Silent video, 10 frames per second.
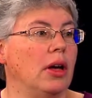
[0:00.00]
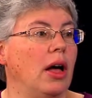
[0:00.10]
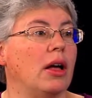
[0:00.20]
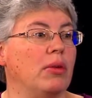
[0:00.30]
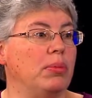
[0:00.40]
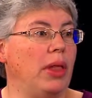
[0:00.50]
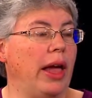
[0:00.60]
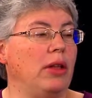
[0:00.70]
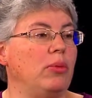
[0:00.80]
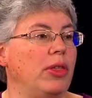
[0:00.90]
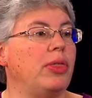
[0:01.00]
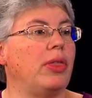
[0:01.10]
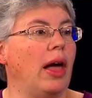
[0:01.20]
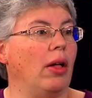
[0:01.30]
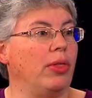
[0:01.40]
a complaint with
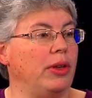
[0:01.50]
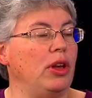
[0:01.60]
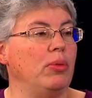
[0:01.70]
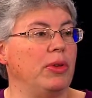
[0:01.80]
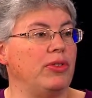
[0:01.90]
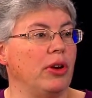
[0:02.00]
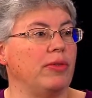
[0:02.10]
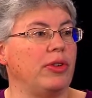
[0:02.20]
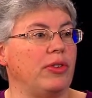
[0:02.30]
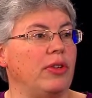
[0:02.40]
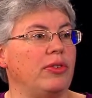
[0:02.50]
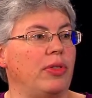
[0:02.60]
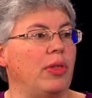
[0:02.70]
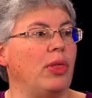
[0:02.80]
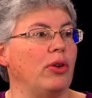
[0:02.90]
Health and Human Services
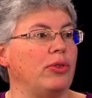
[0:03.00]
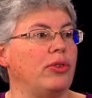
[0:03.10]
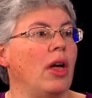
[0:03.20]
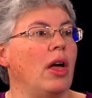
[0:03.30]
that those